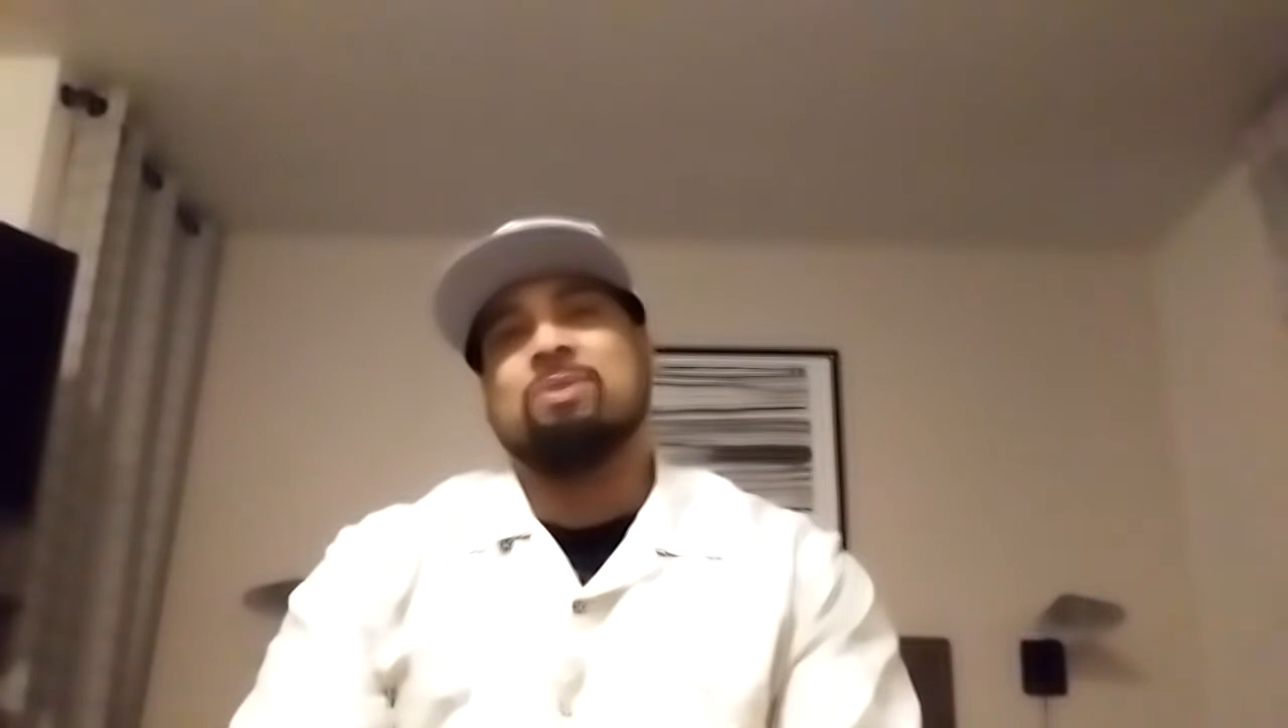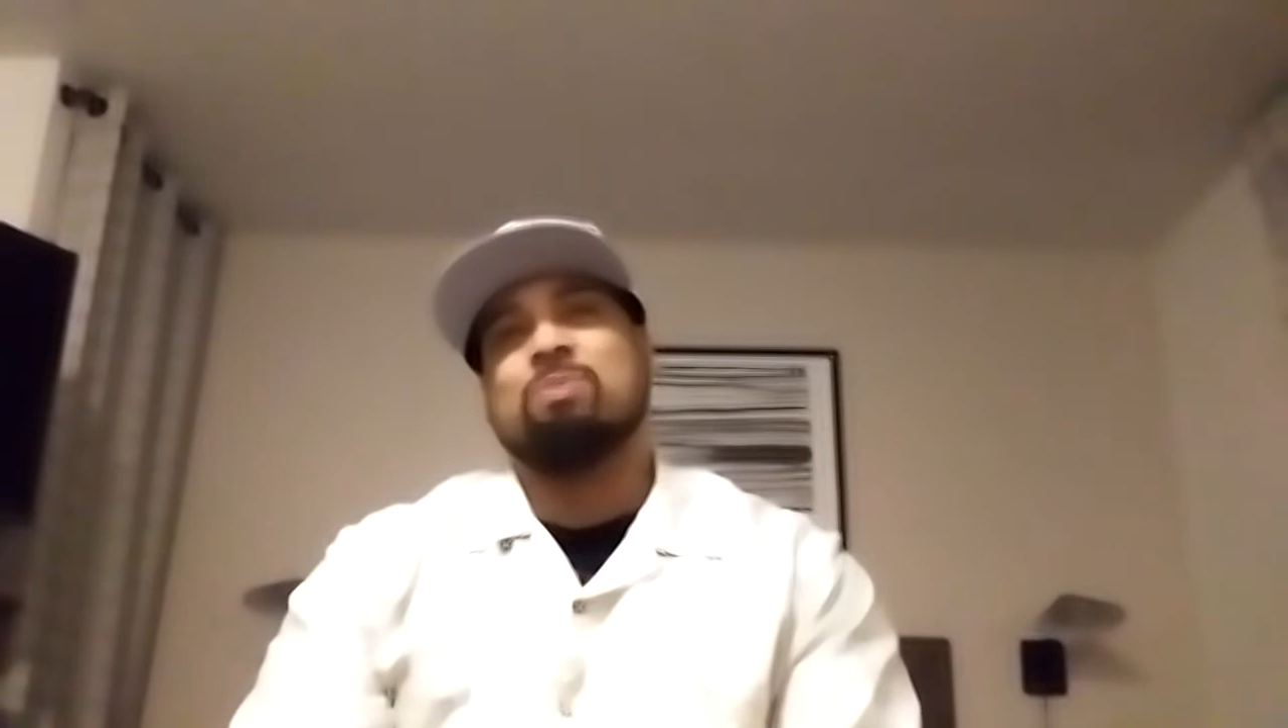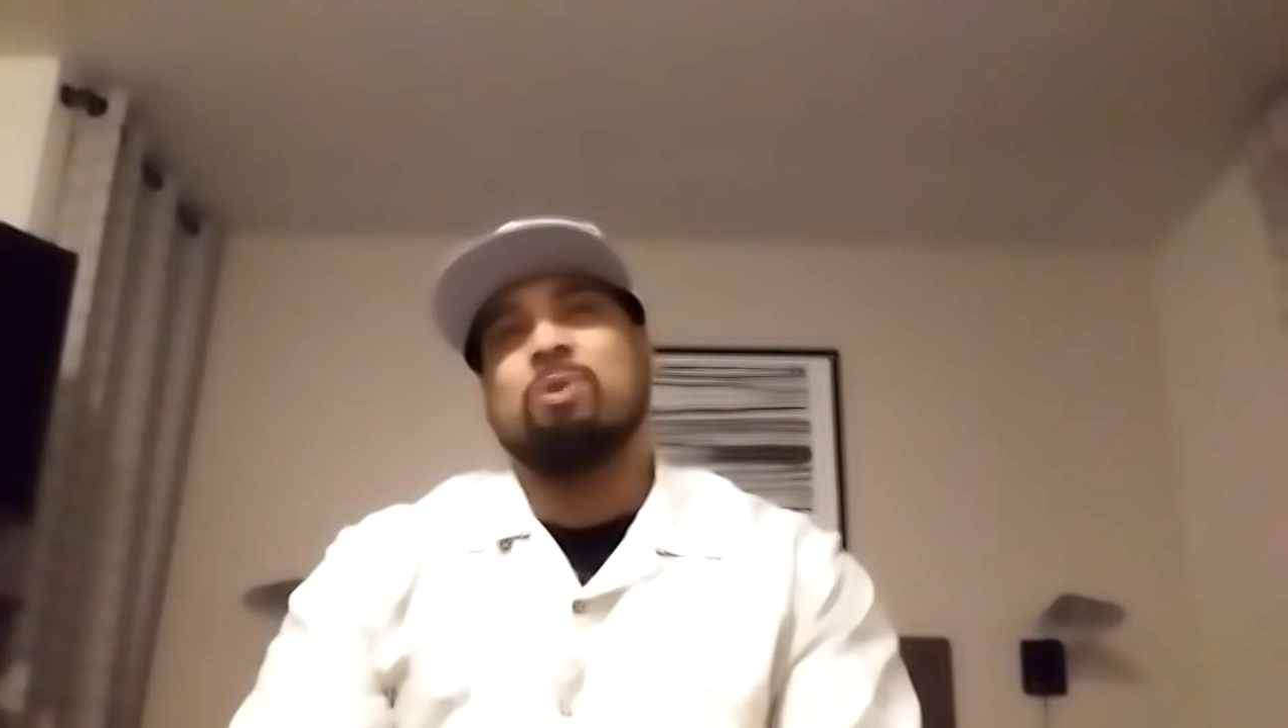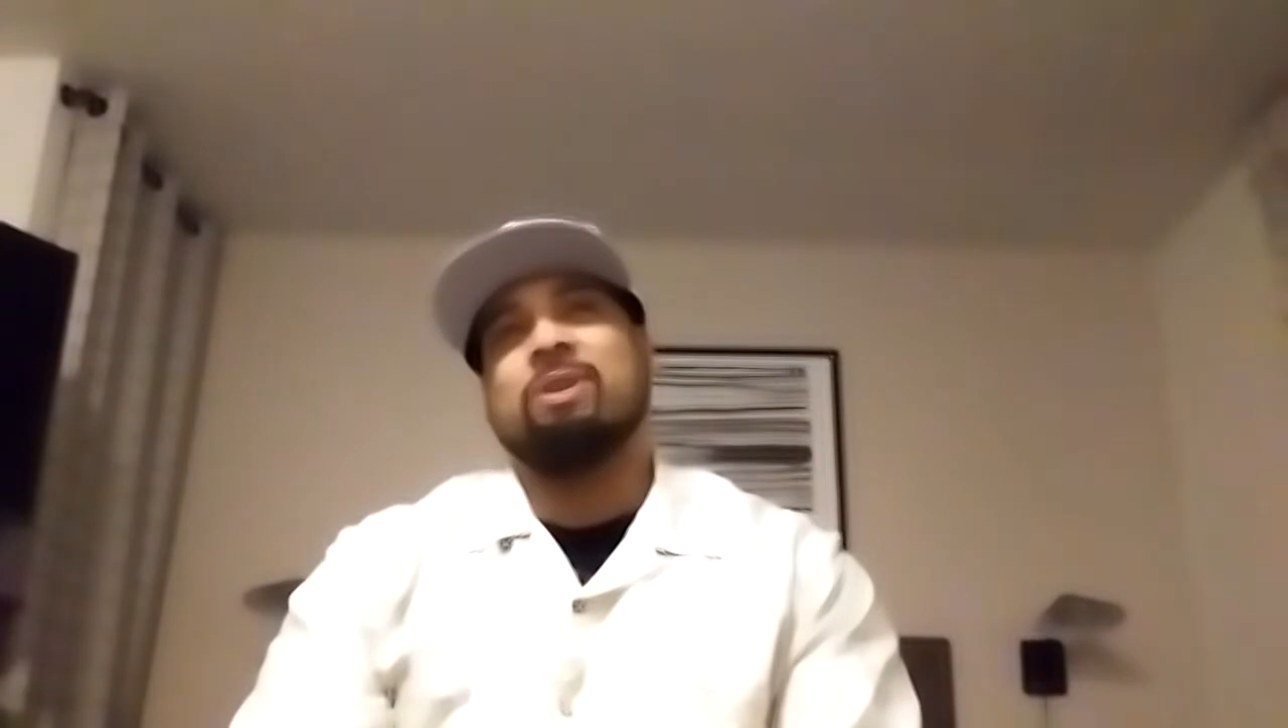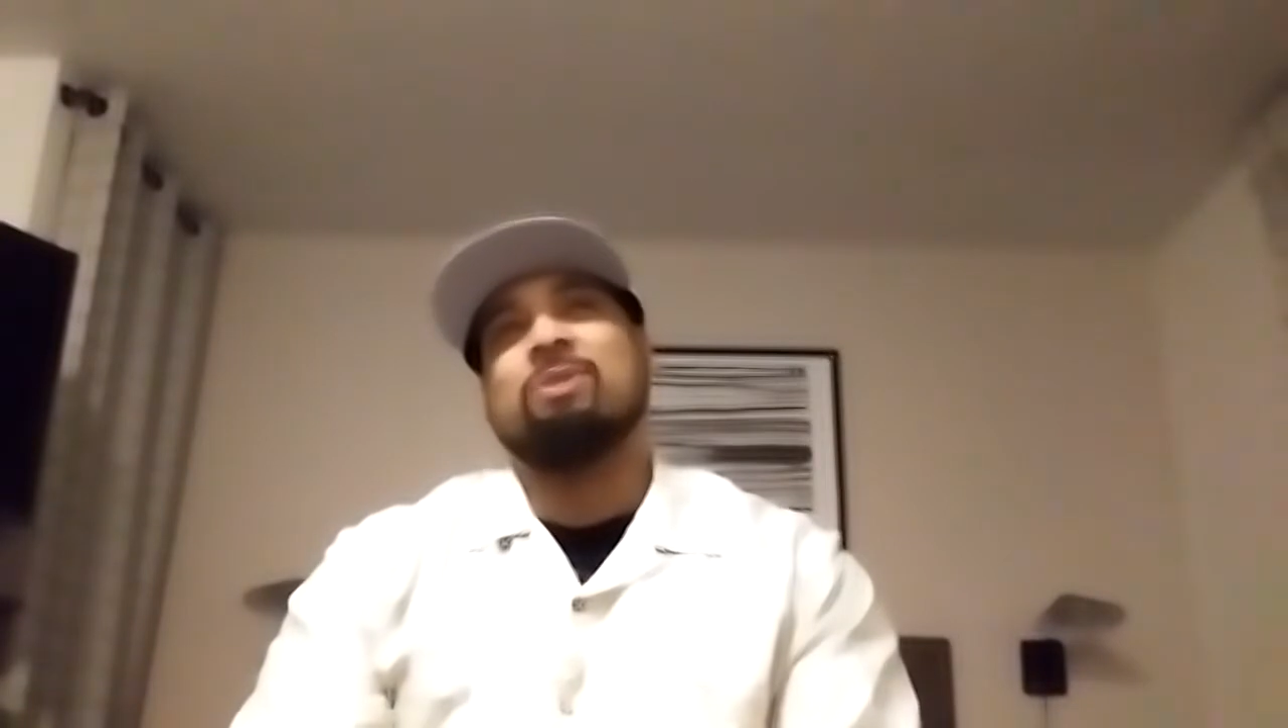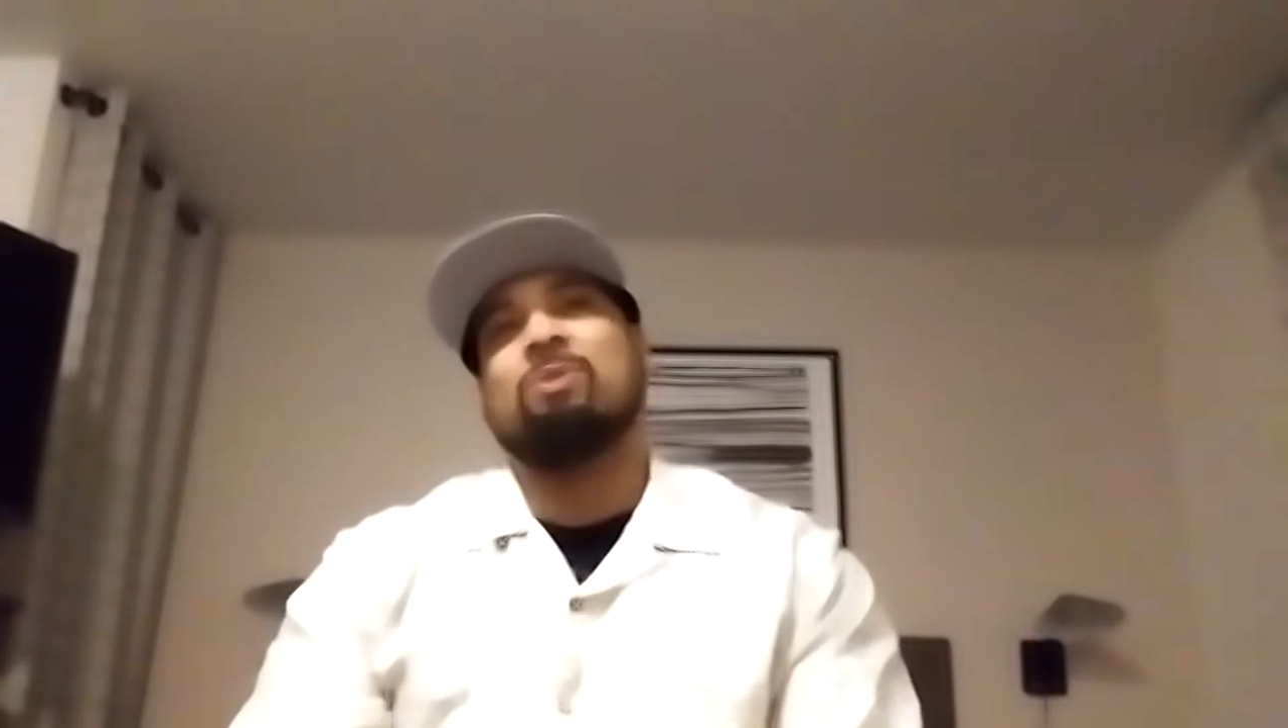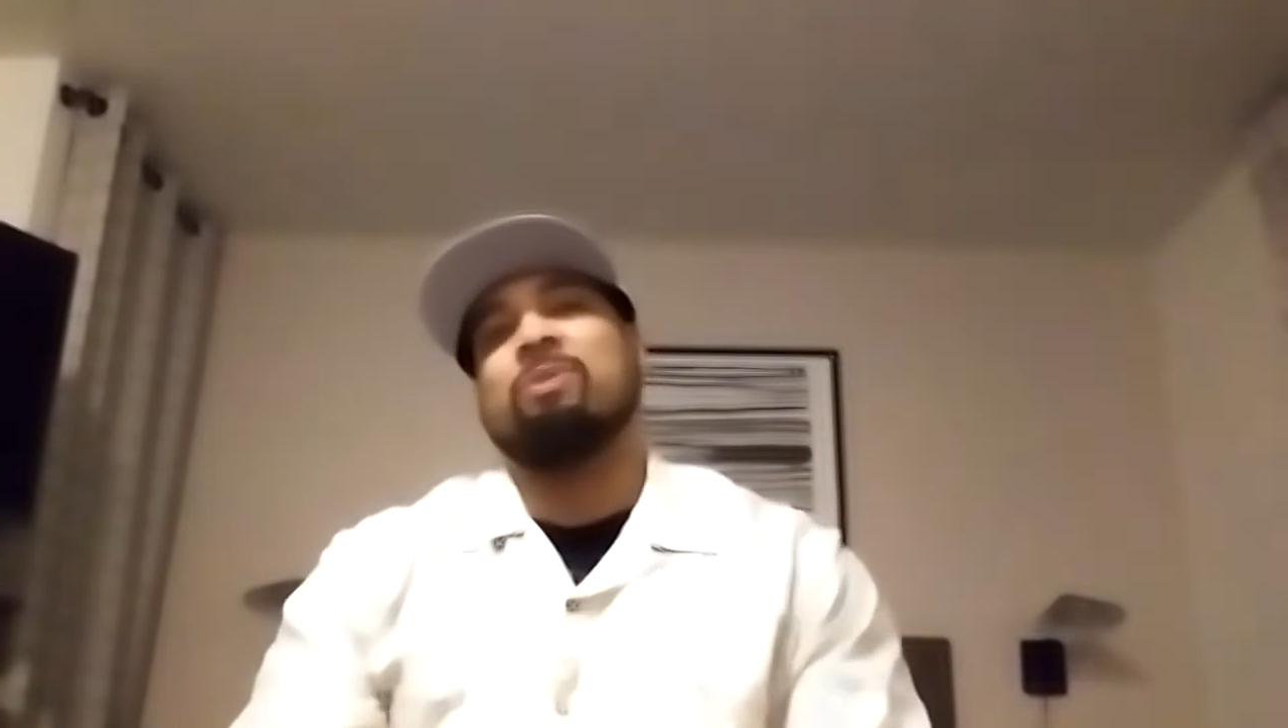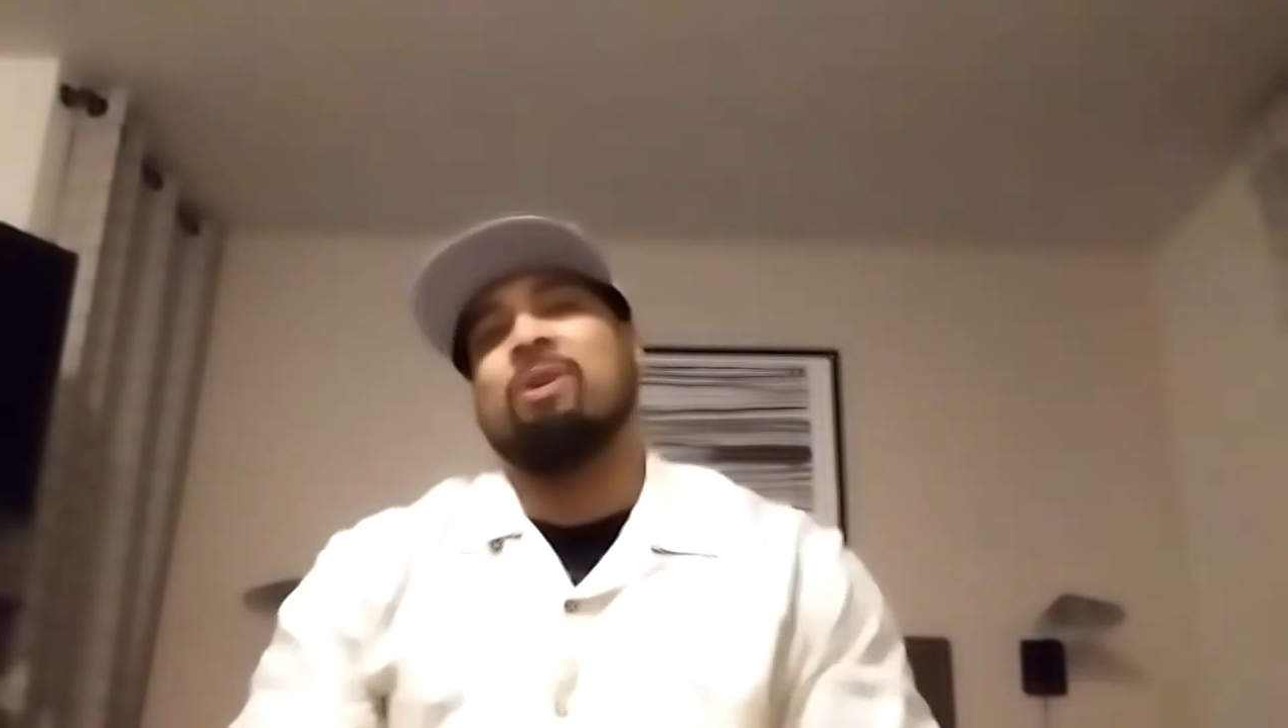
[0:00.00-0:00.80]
was pretty cool.